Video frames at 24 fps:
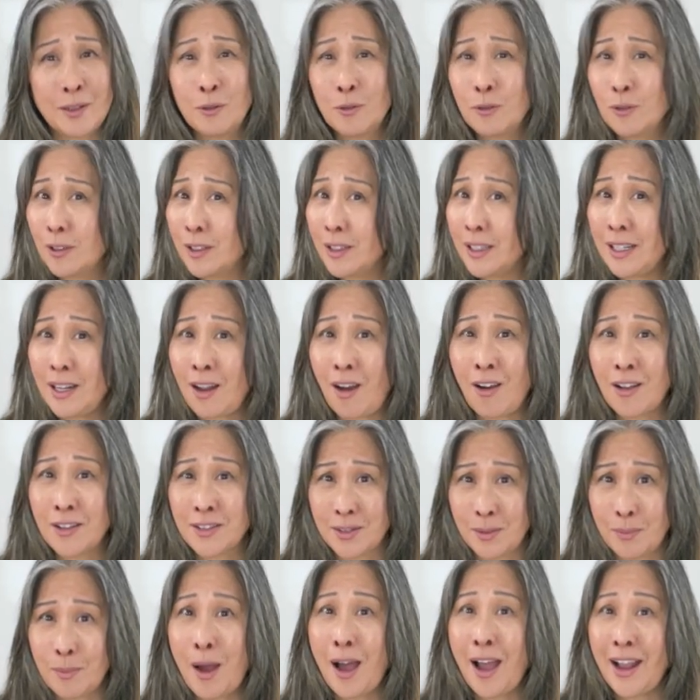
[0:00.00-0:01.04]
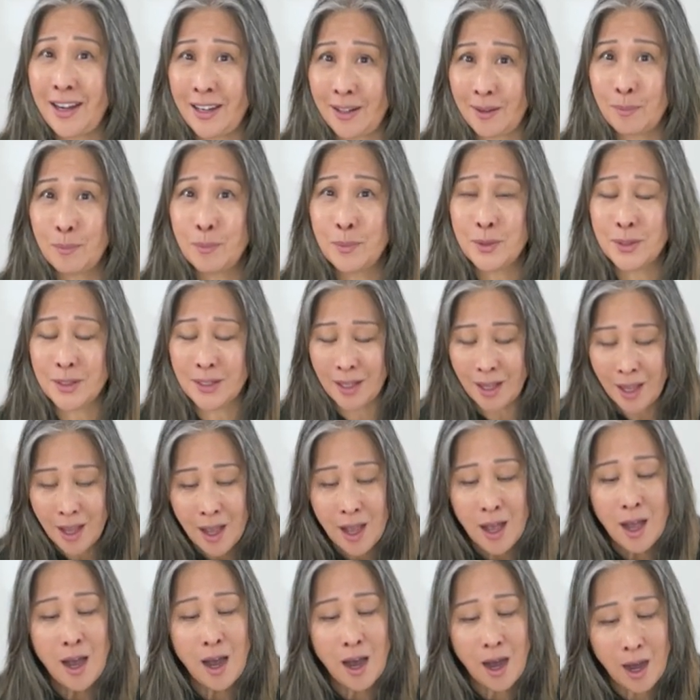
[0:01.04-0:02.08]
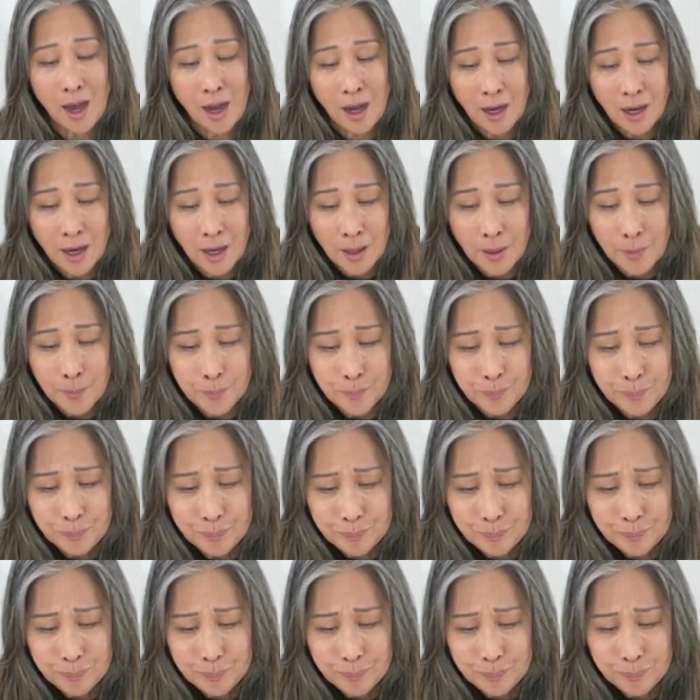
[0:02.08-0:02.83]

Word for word: really awesome items. And